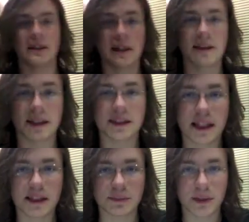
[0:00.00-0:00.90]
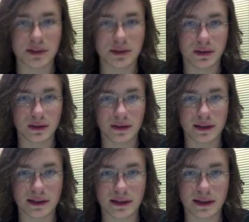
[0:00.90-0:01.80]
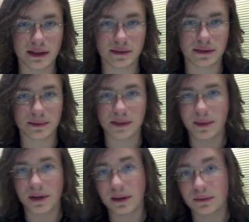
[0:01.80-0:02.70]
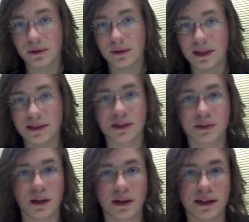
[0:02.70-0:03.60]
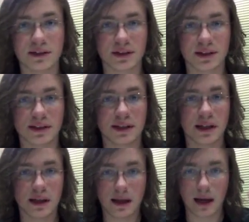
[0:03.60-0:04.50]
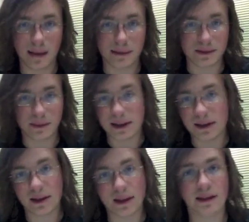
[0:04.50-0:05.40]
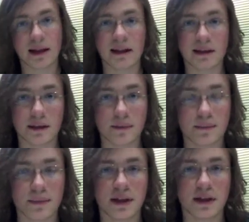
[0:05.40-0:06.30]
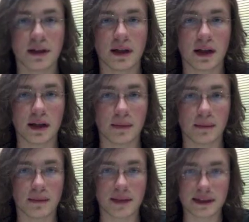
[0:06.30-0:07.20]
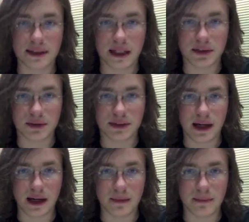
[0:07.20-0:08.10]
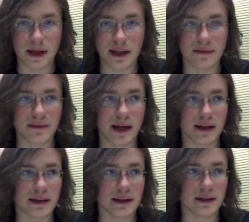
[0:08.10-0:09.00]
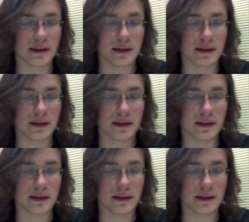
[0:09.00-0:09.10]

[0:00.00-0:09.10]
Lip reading: that this takes much longer than it does for something like fluorescence, where it's just happens immediately like that, This extra time and the fact that